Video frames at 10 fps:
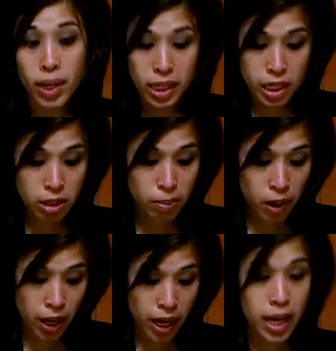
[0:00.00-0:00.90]
do I need to
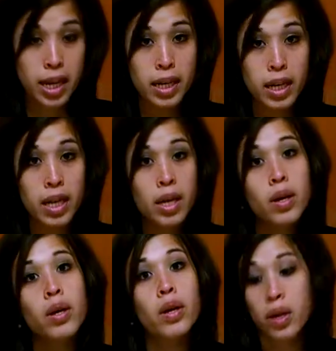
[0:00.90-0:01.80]
put in
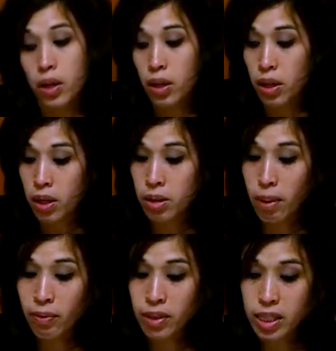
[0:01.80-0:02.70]
the
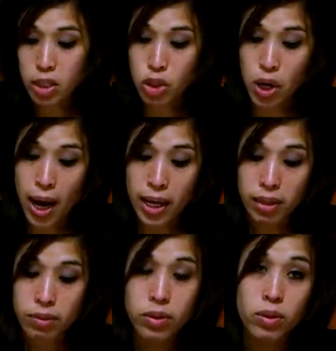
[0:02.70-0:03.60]
muffin tin tray?
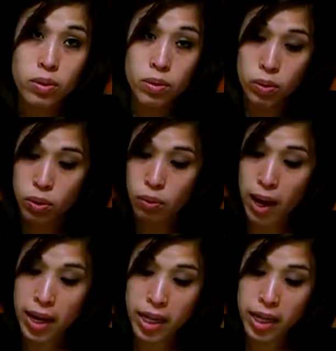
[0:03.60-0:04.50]
So
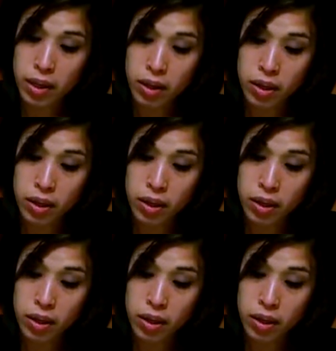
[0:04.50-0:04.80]
ready?